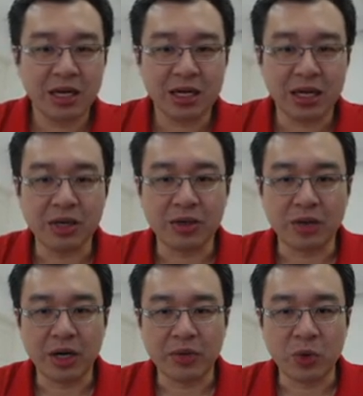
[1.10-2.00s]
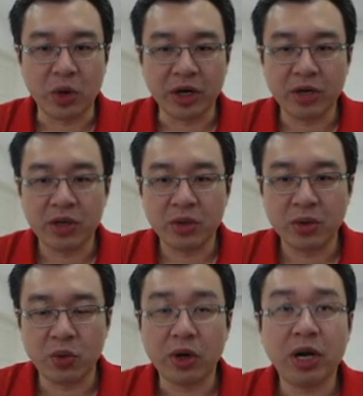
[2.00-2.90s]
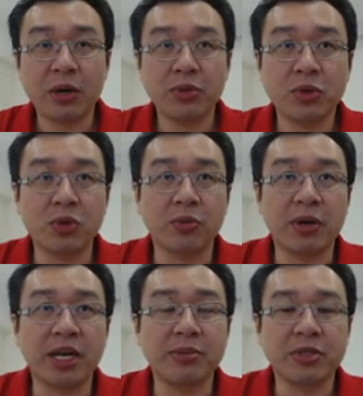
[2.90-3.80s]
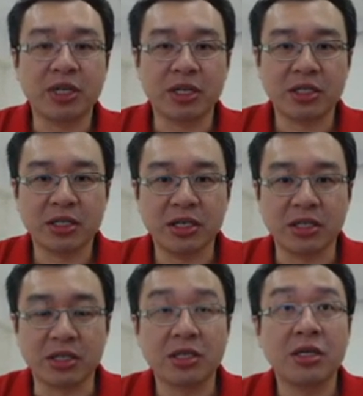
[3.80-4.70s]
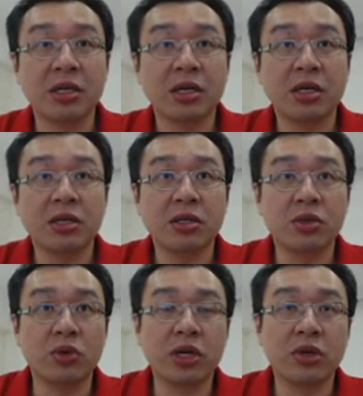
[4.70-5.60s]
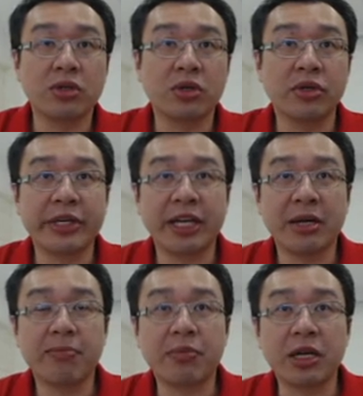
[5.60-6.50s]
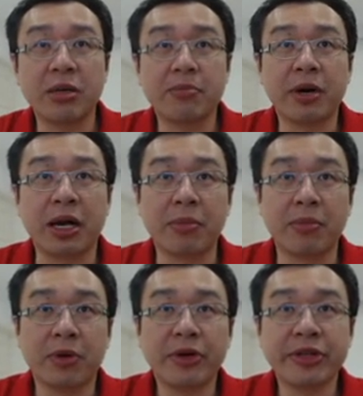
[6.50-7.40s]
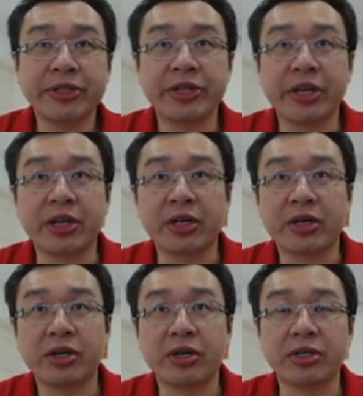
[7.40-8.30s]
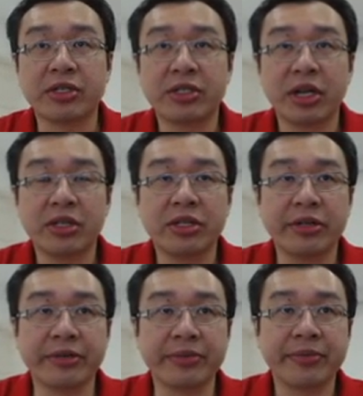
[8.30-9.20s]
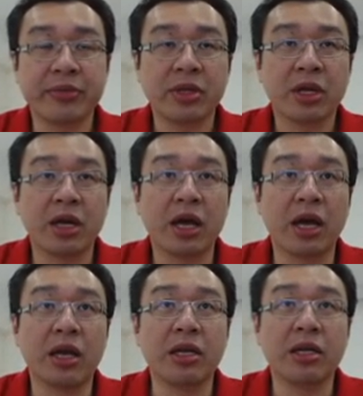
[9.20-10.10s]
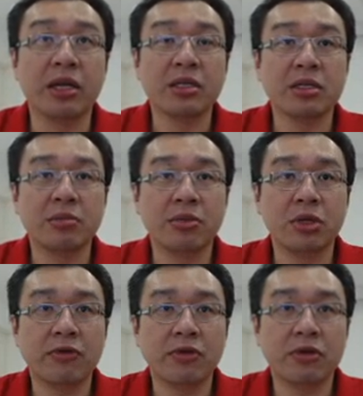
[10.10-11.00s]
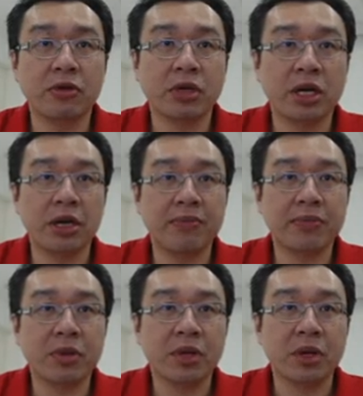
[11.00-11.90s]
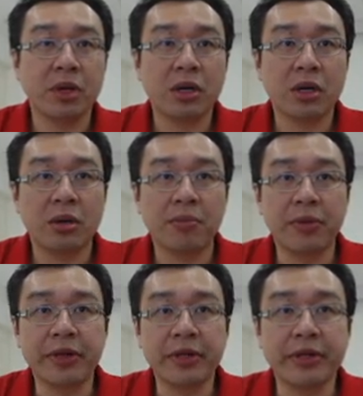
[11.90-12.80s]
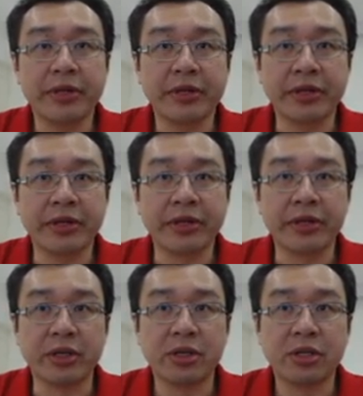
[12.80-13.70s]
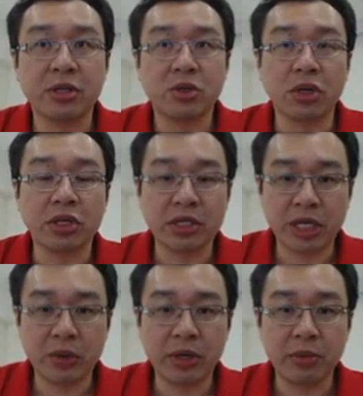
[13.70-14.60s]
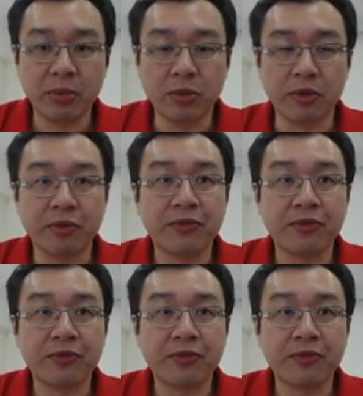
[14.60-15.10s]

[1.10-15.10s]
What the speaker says: Hello everyone, welcome to Marlin Chess Kids. Today I'll show you the gameplay by Boris and Constantin, and this beautiful game complete in 27 moves.